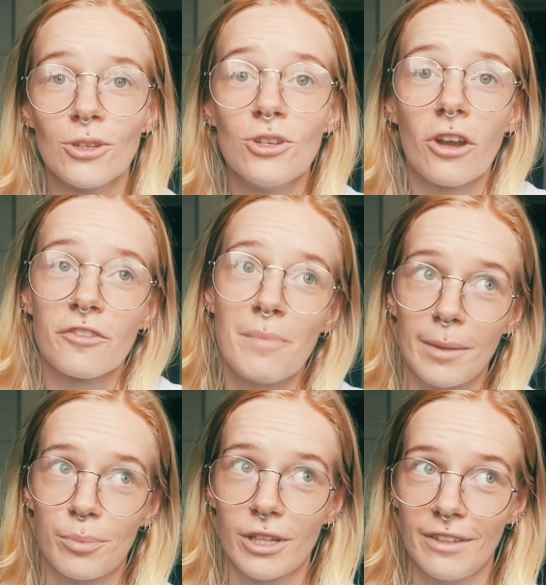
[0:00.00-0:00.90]
None of
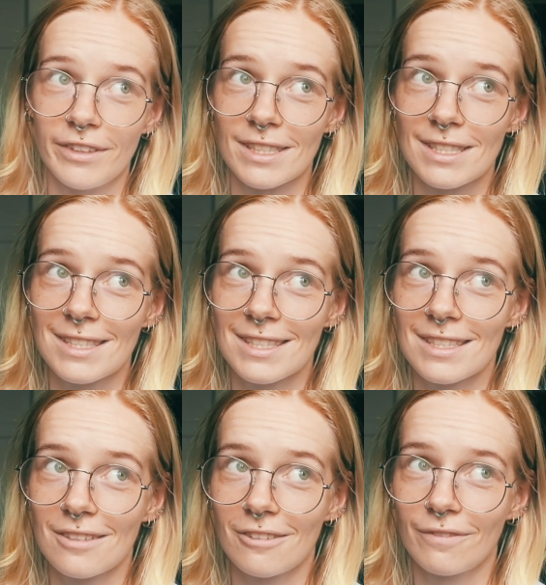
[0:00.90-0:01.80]
my previous
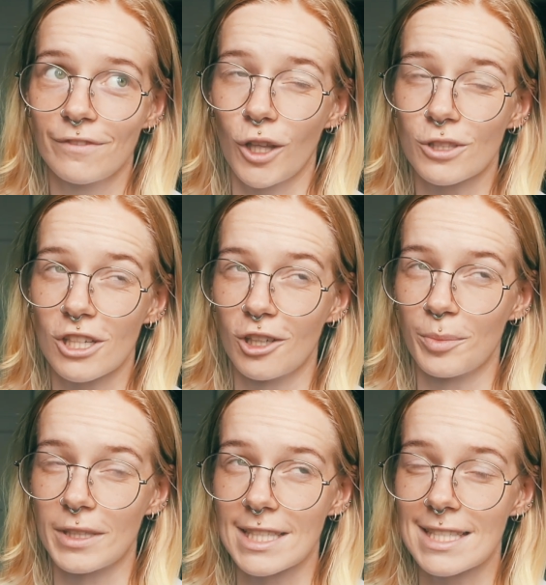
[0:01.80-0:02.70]

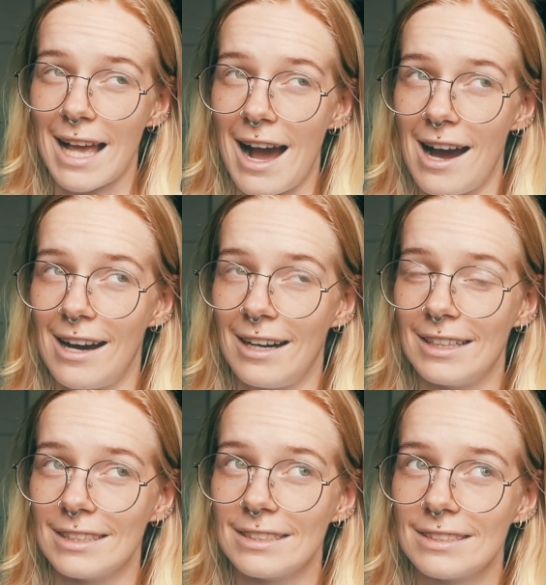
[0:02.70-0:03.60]
vlogtobers
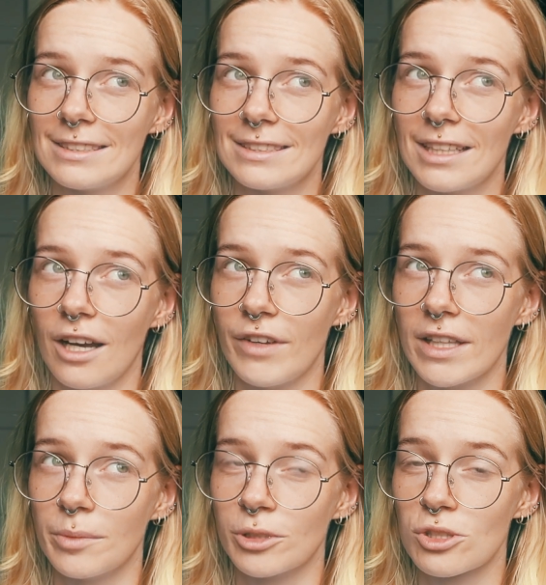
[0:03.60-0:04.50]
are
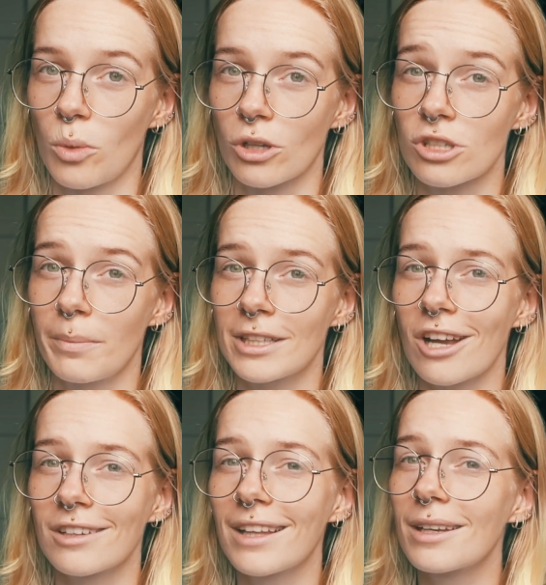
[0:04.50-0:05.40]
available to watch on my
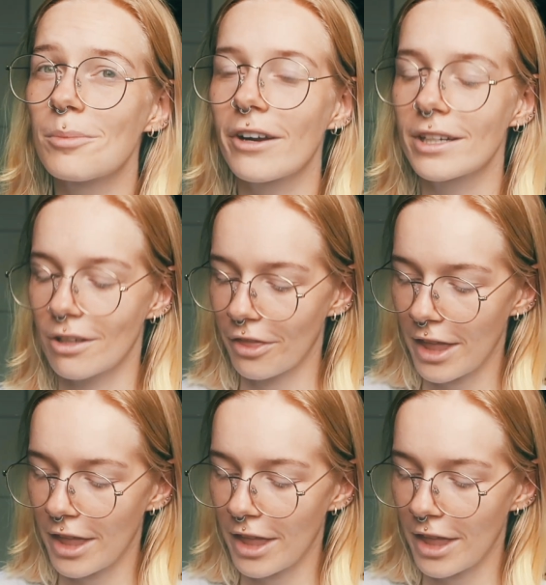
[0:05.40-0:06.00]
channel anymore, I don't